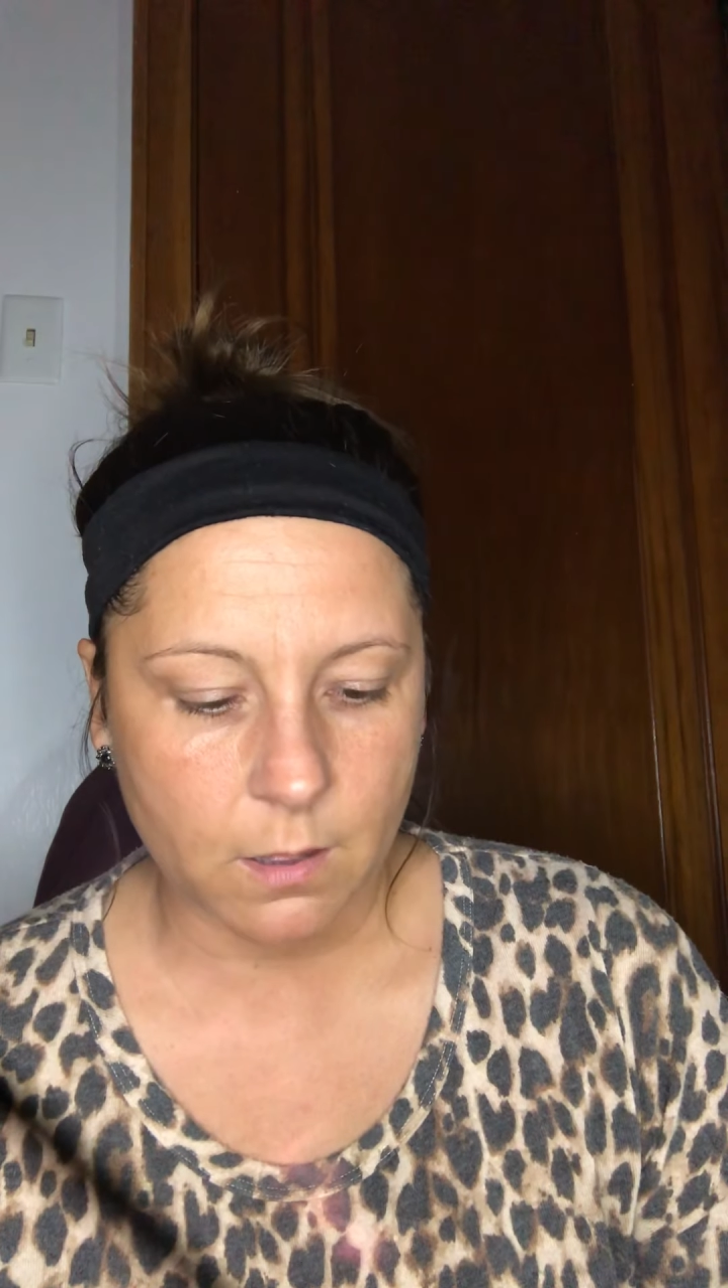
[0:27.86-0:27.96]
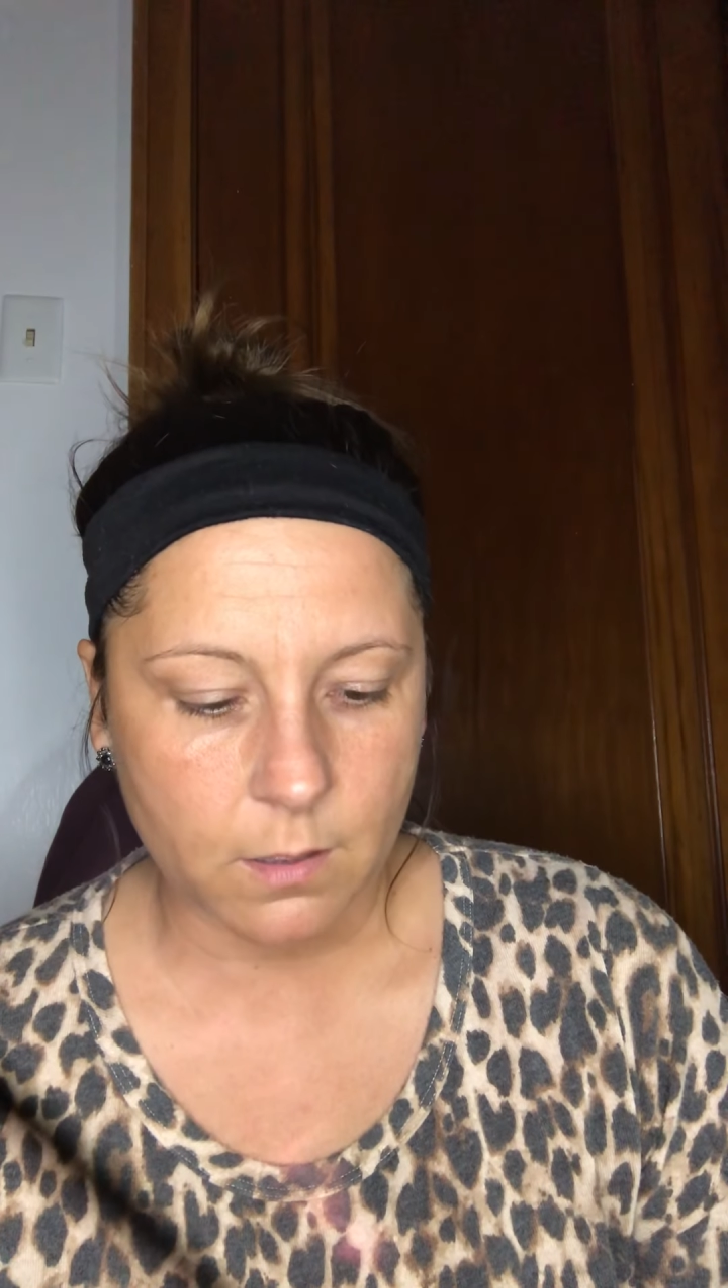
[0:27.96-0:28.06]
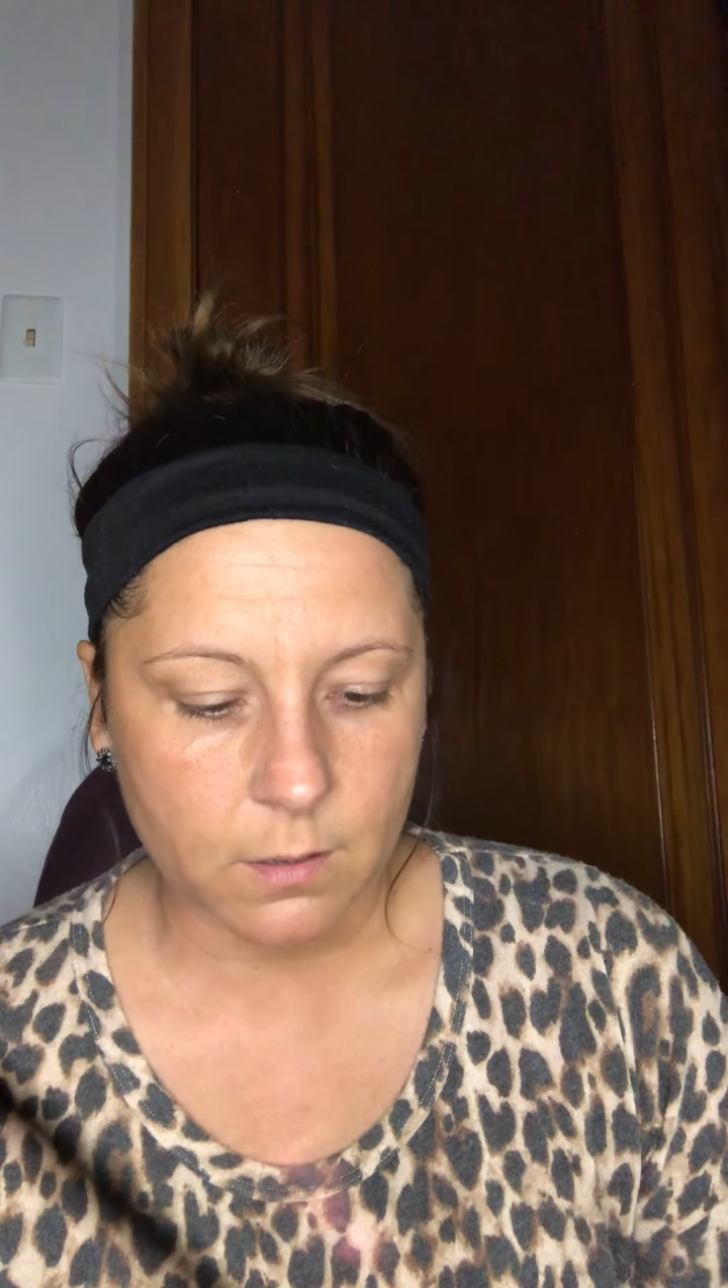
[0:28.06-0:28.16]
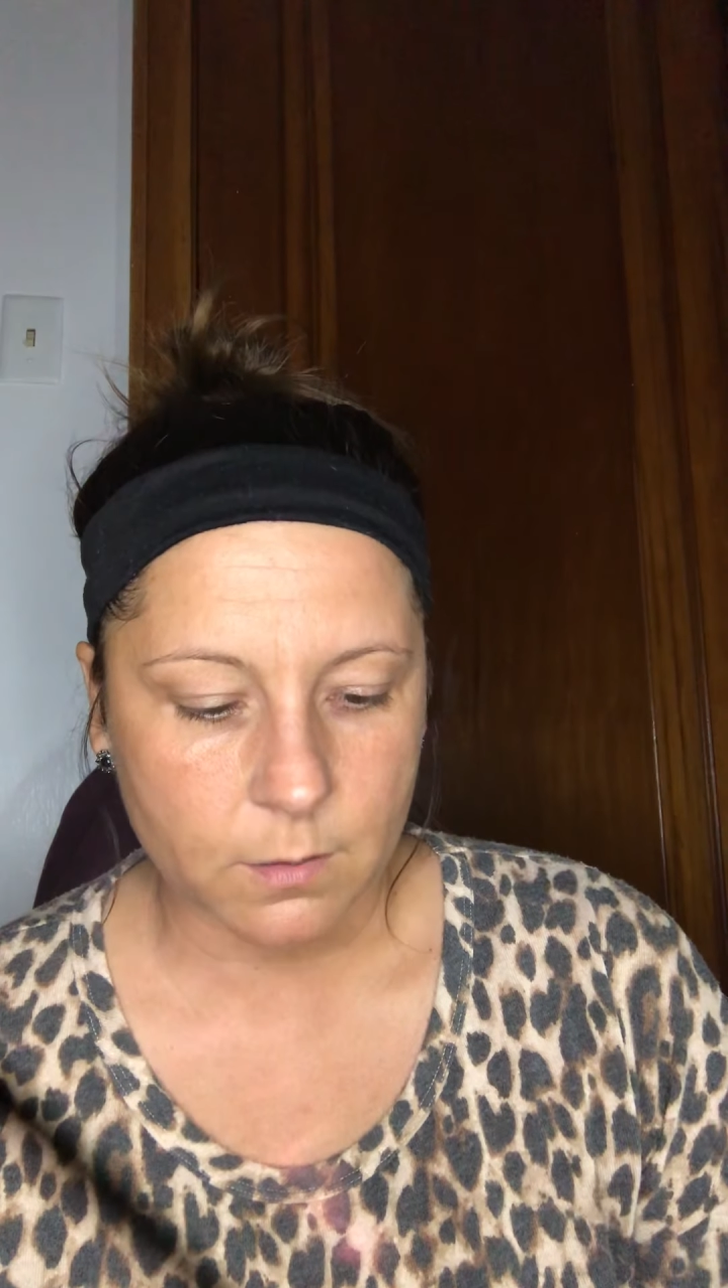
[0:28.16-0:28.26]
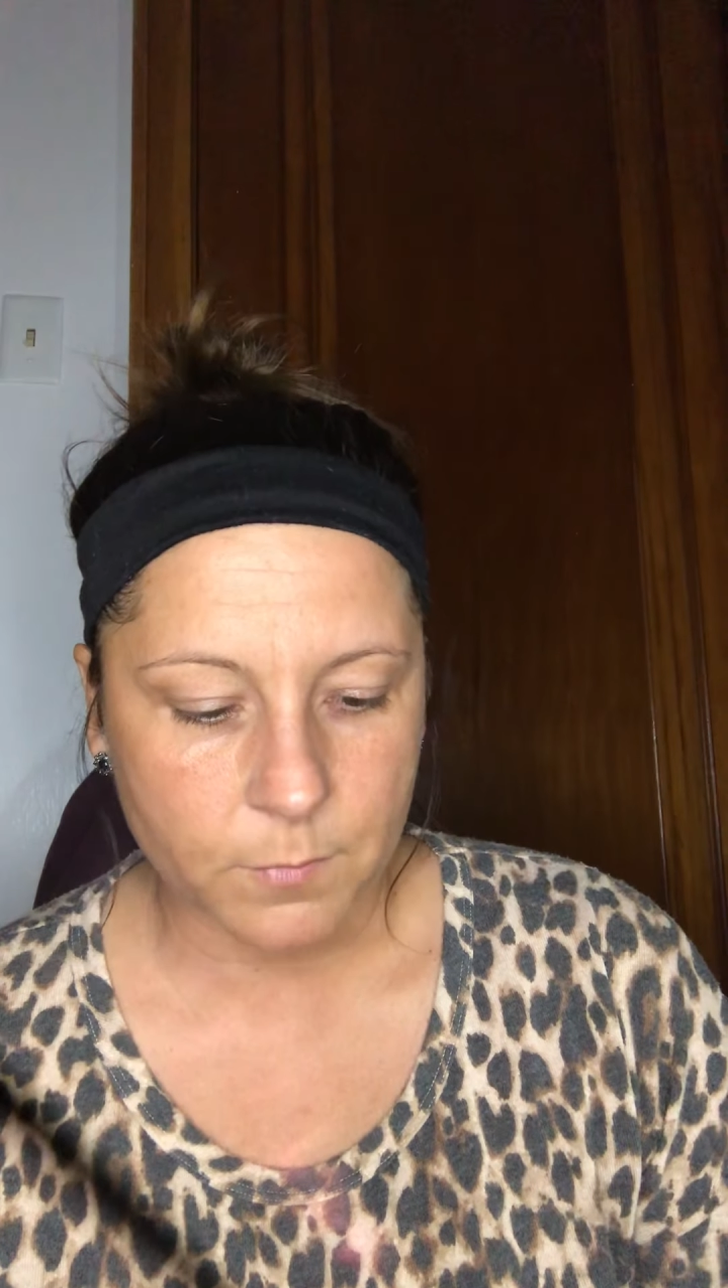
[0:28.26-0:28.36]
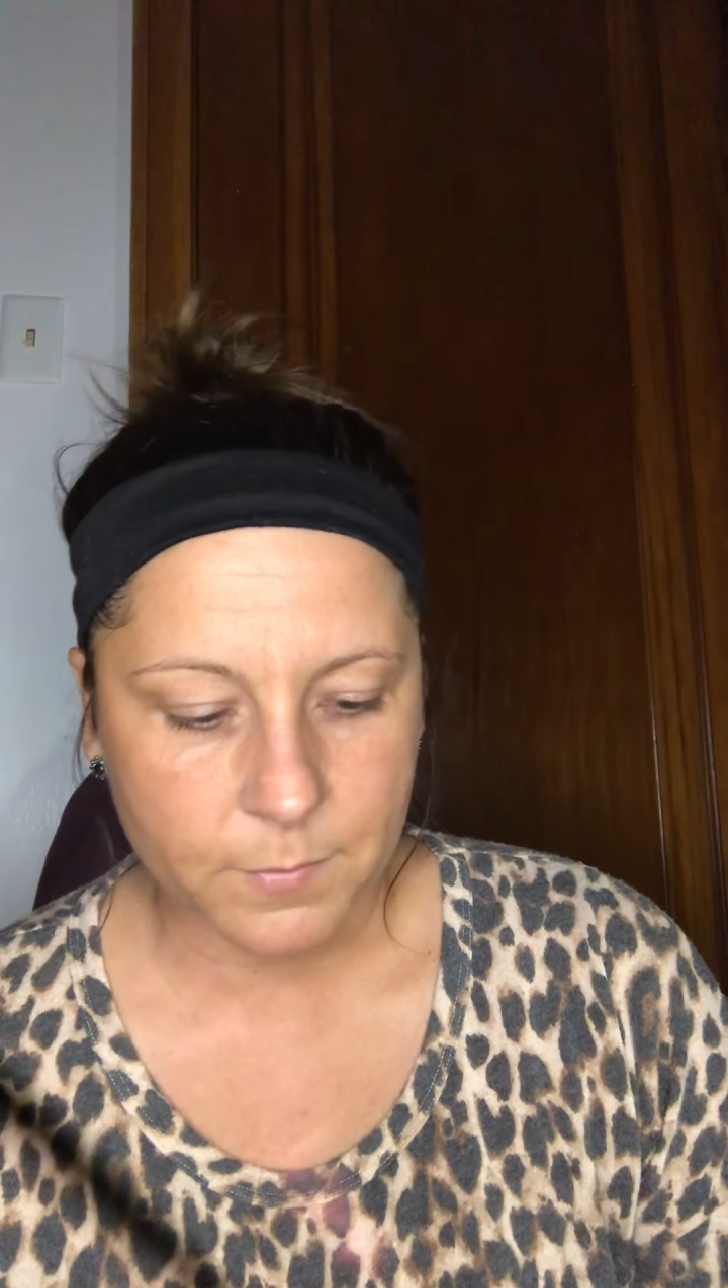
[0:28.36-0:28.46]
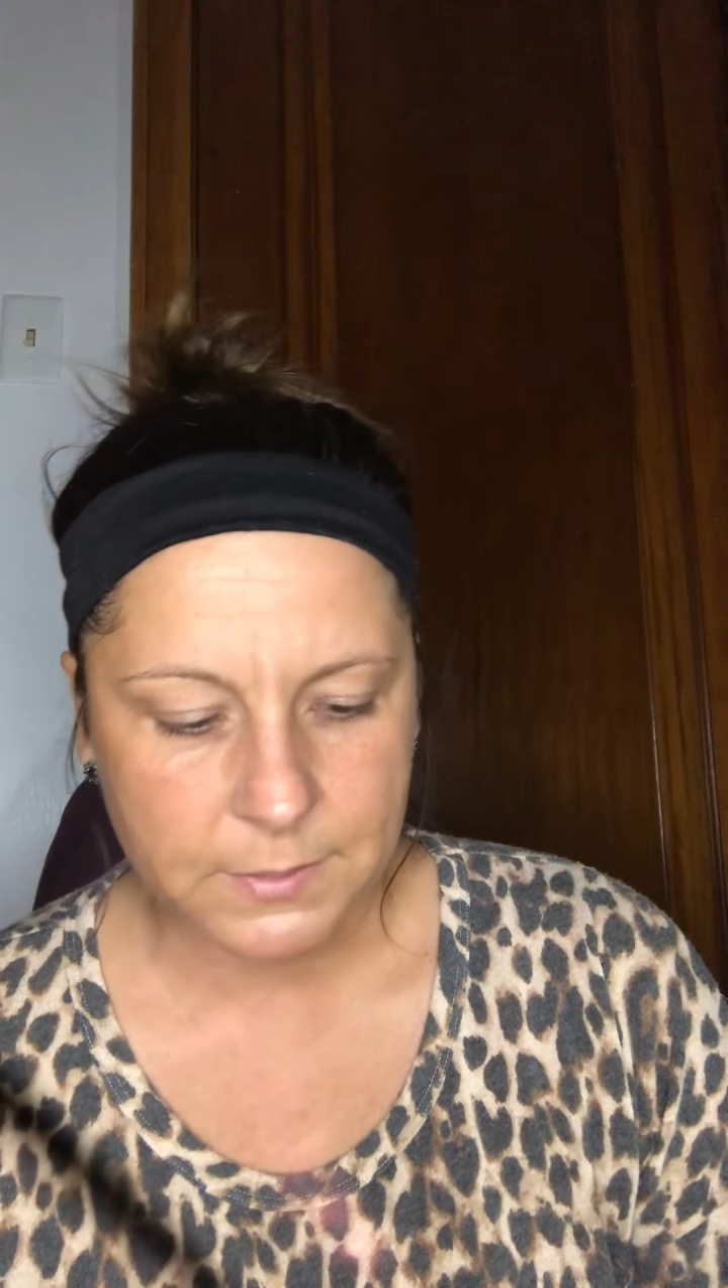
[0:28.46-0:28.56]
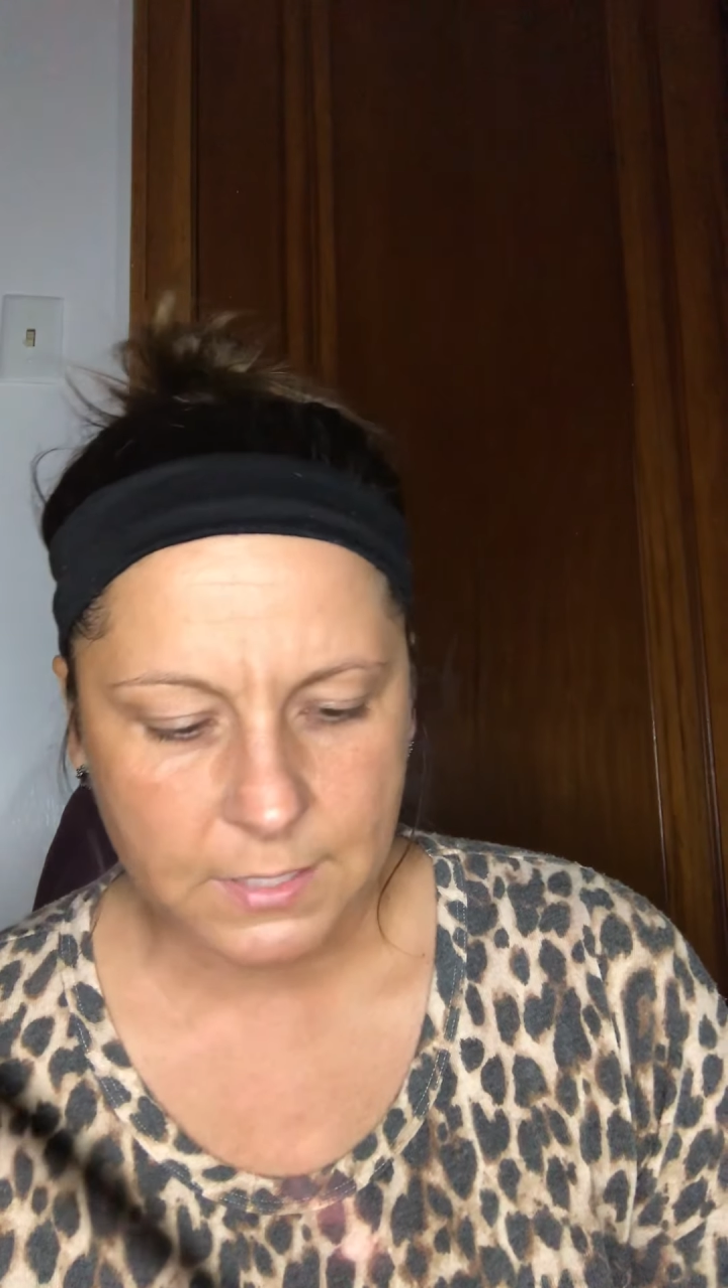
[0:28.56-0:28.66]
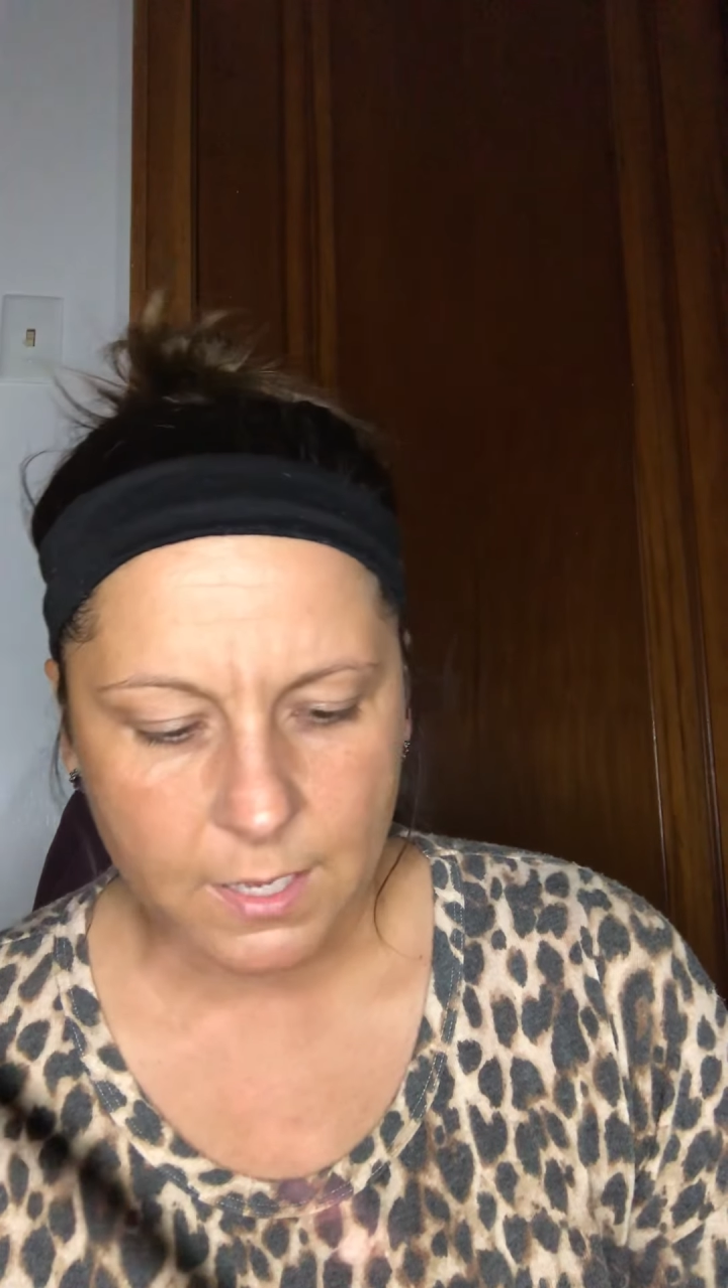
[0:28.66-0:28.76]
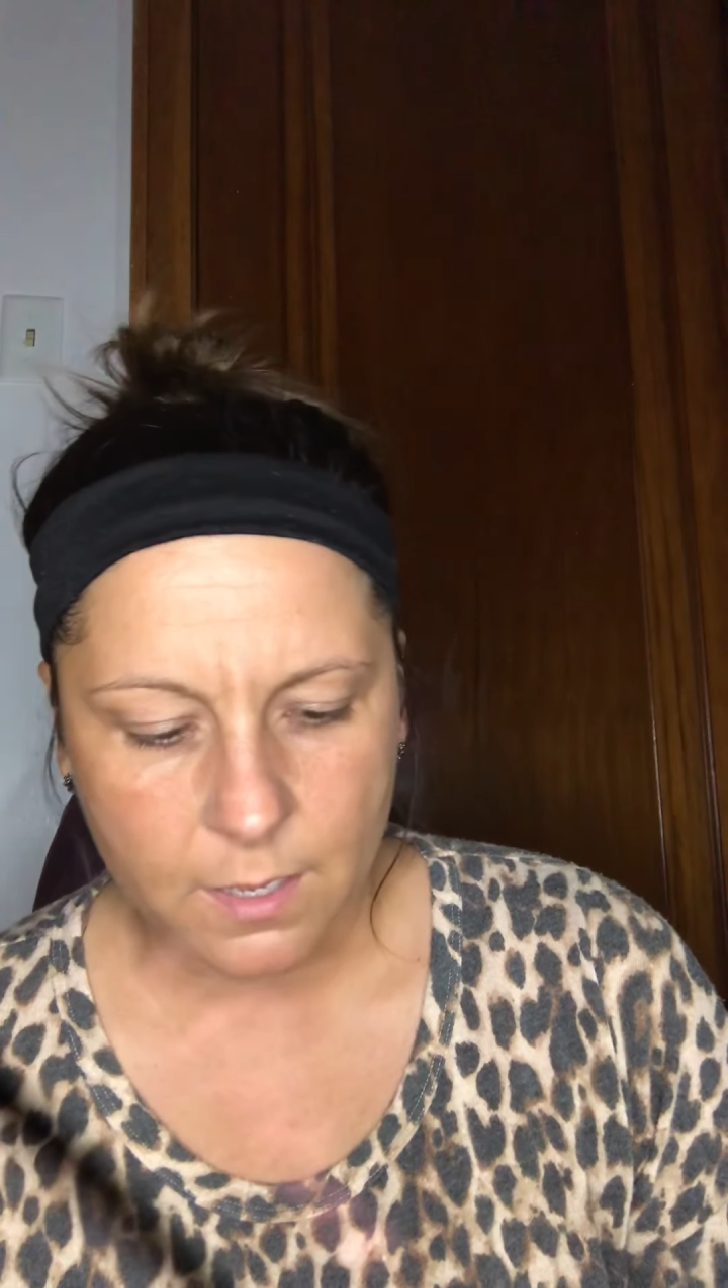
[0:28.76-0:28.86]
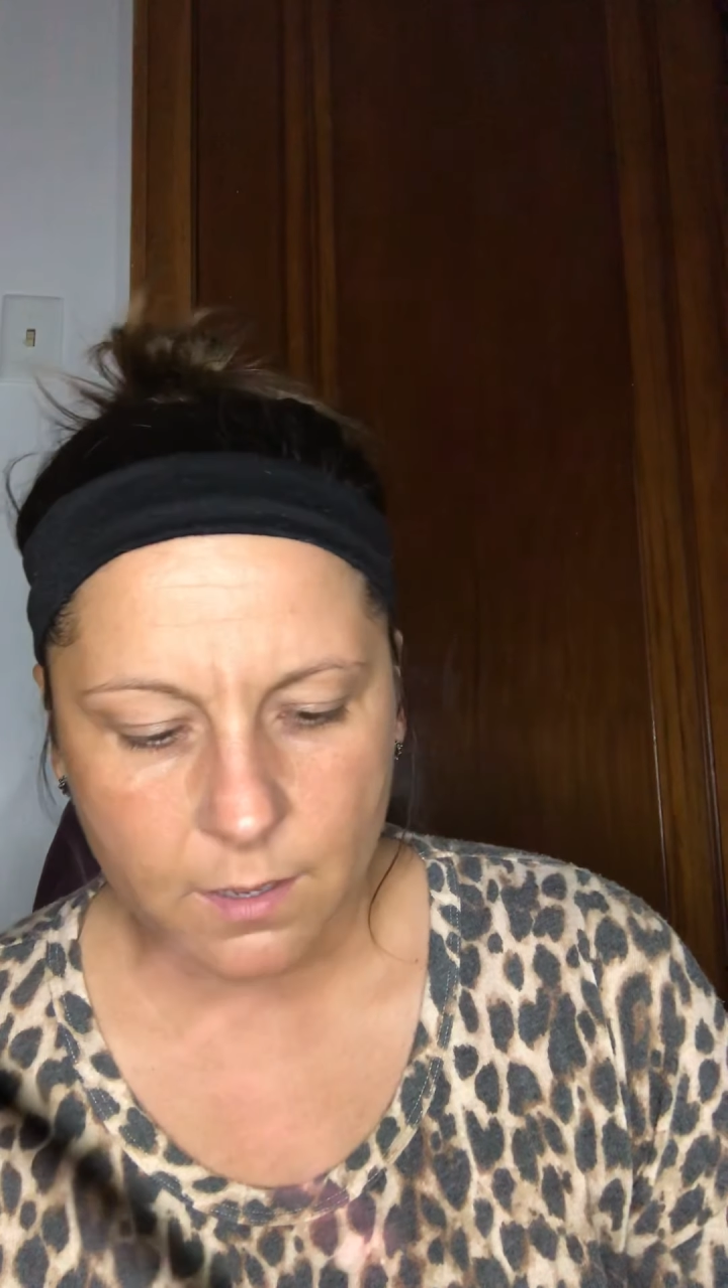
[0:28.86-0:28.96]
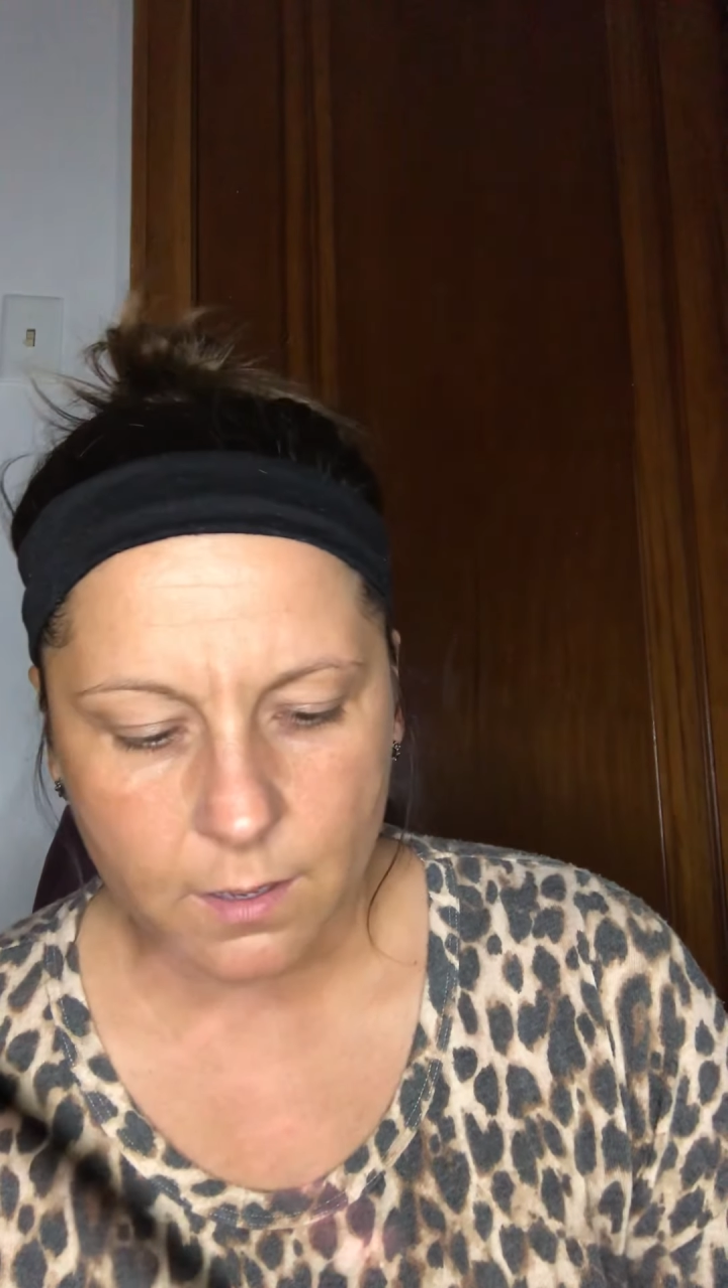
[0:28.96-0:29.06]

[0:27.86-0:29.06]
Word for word: Um, let me see